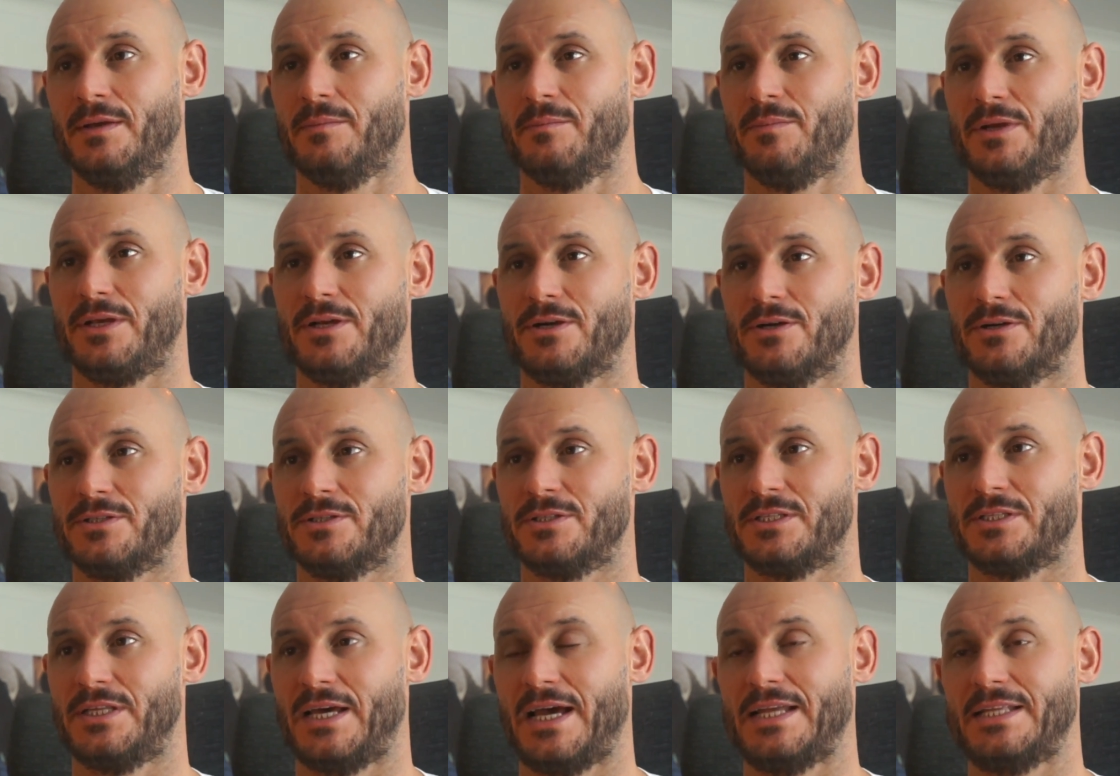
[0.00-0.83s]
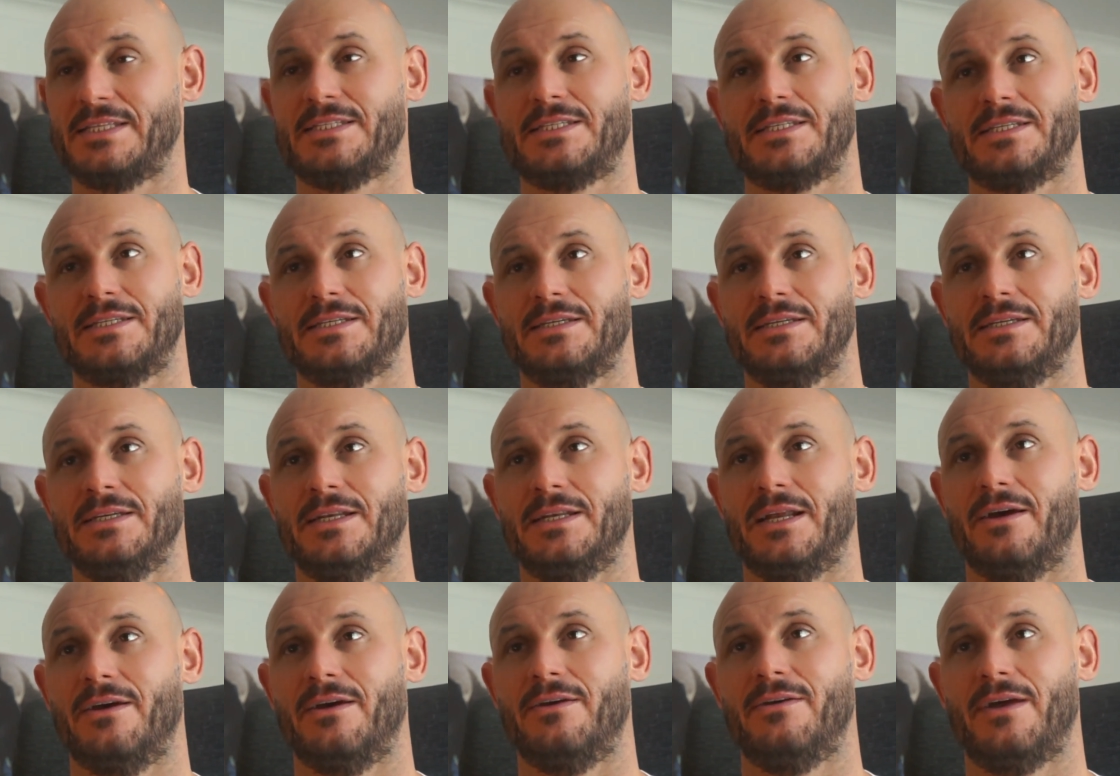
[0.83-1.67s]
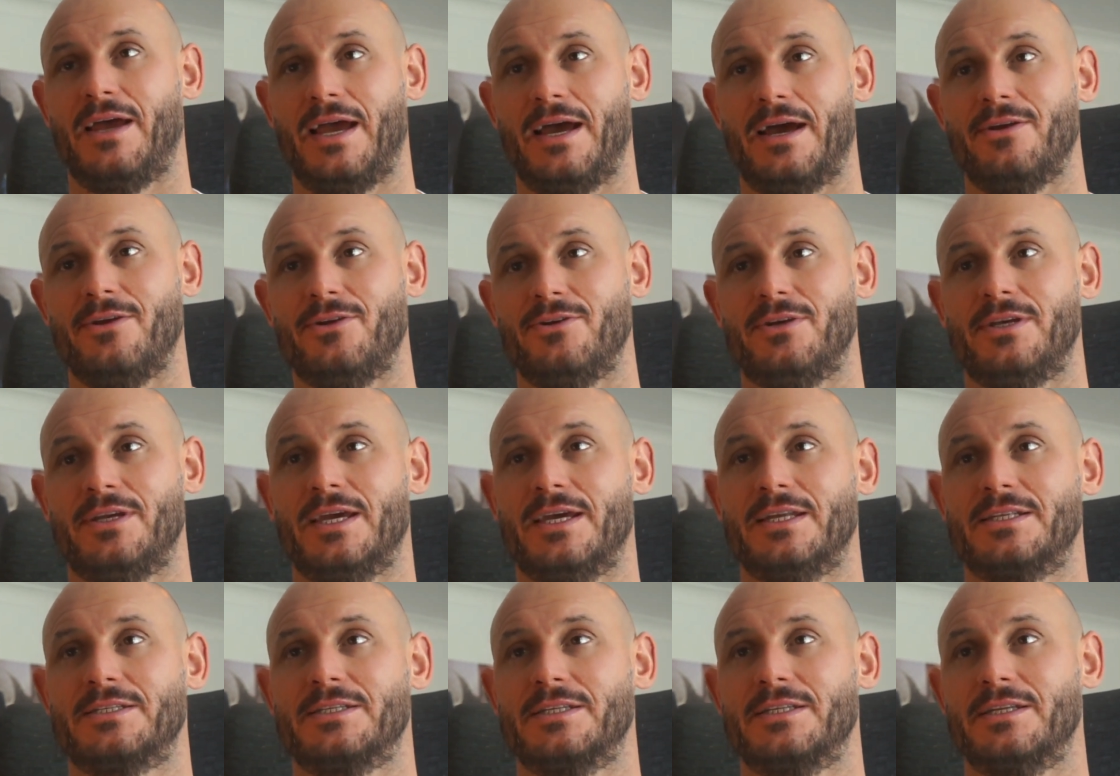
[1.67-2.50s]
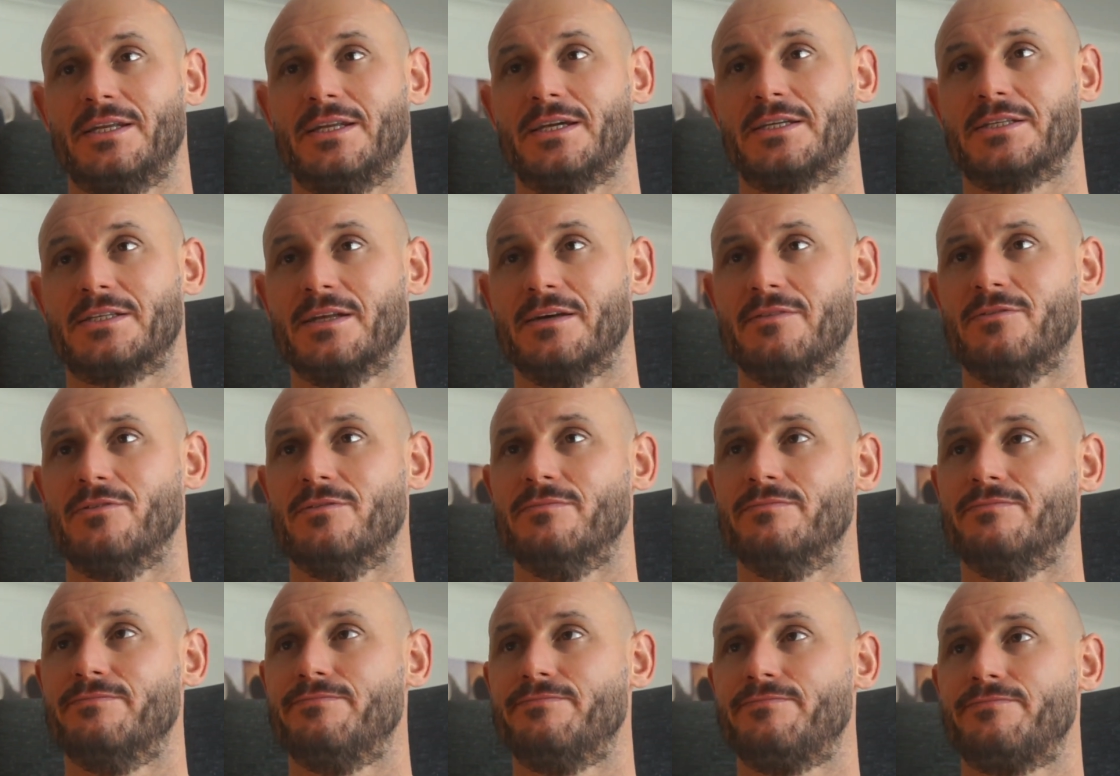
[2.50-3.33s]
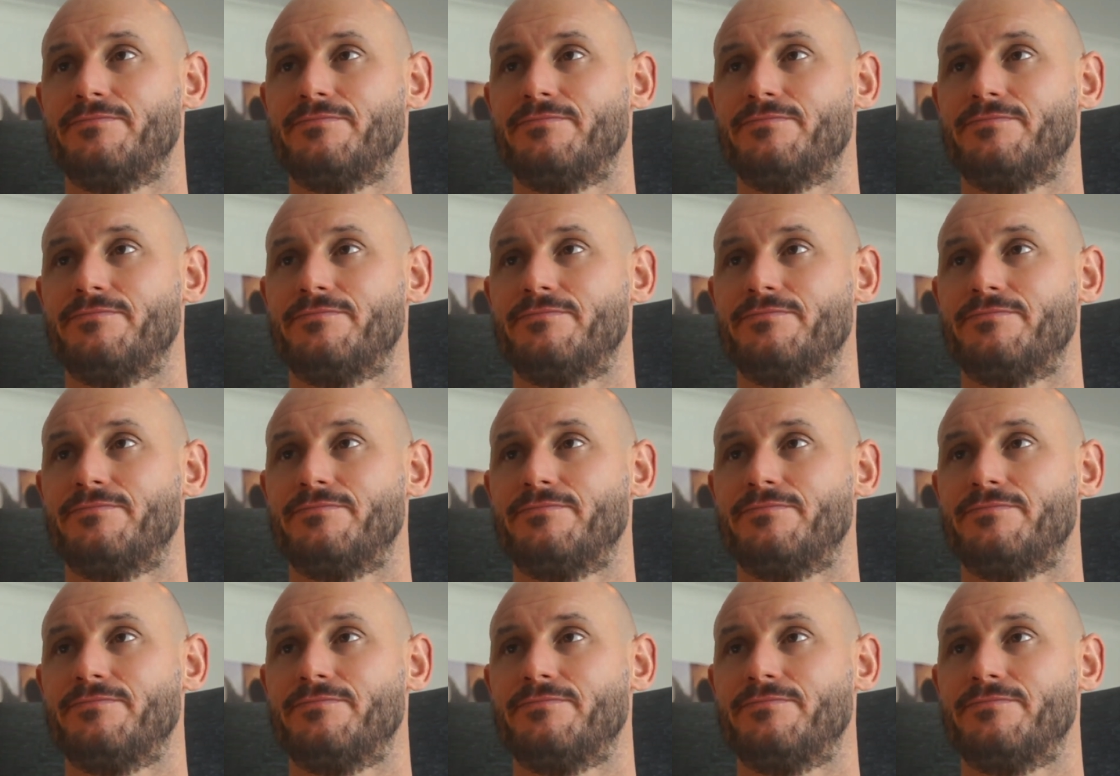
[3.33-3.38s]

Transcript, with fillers: because that's, you know, how you get to the next level.